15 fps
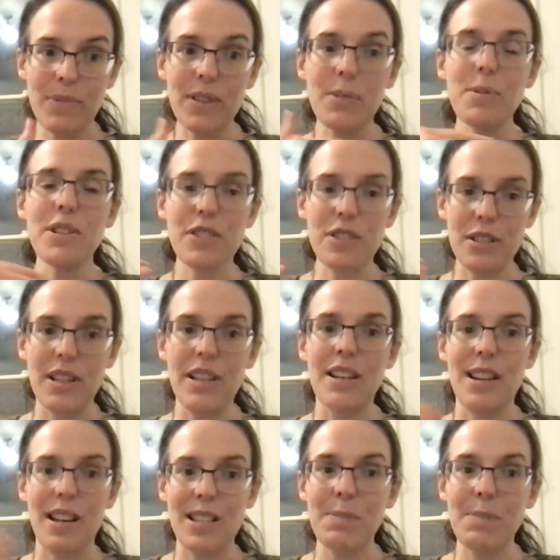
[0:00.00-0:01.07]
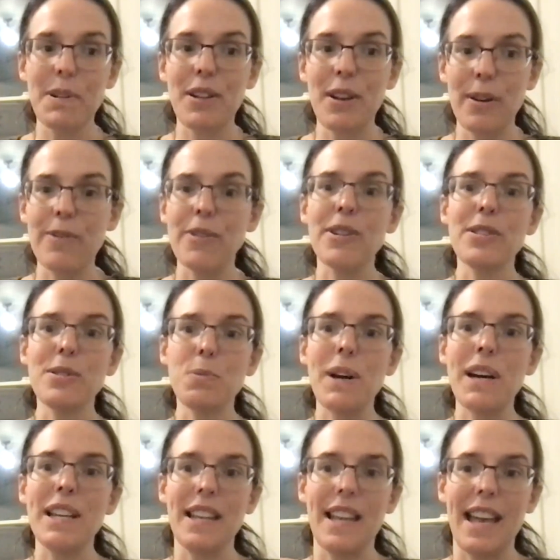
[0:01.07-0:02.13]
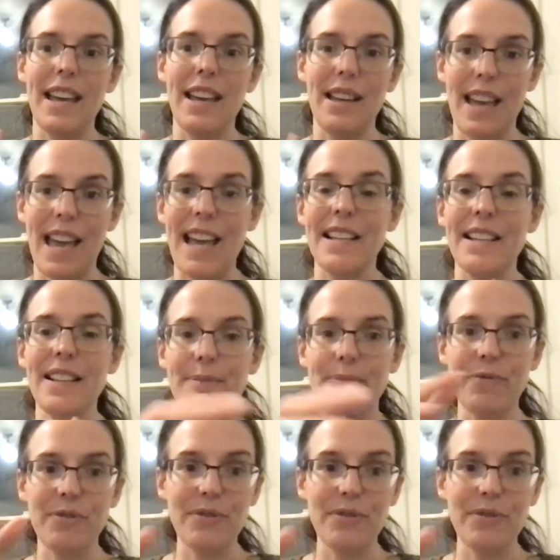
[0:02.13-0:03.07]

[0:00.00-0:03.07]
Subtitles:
which a spillover is when a